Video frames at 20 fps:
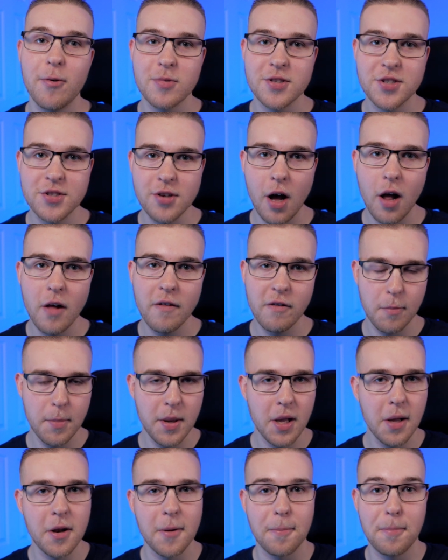Resolve will
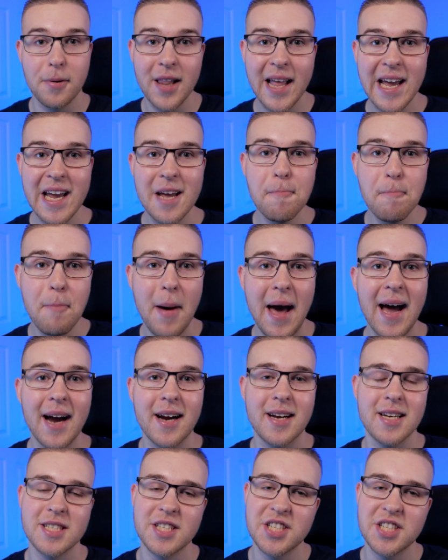be able to play it back